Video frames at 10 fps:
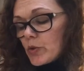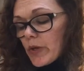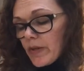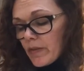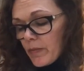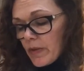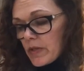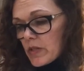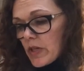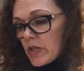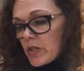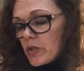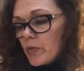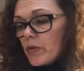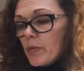to end the
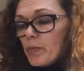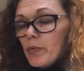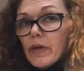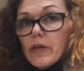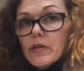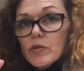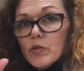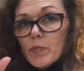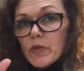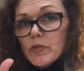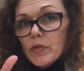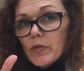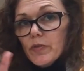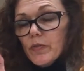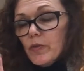meditation with the prayers,
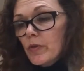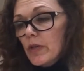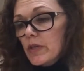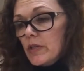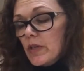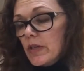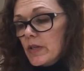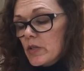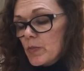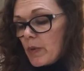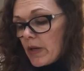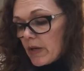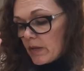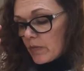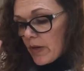especially for Italy and
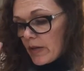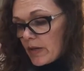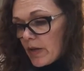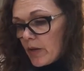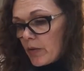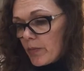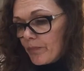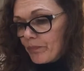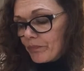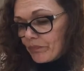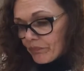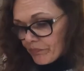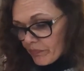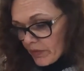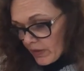Spain right now.
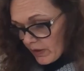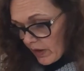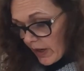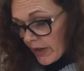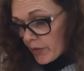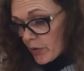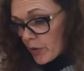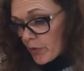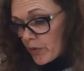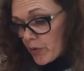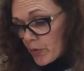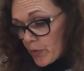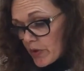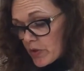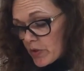I know the
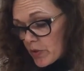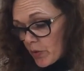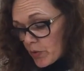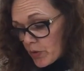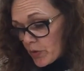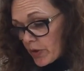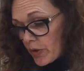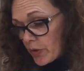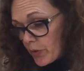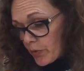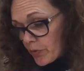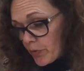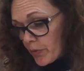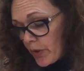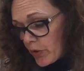US is also going to go
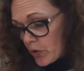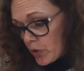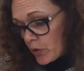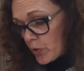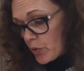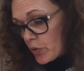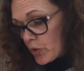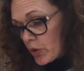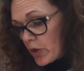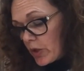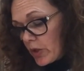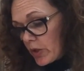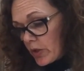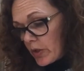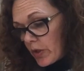through a huge
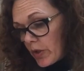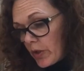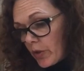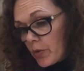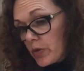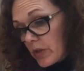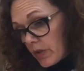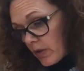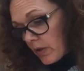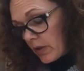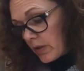ordeal.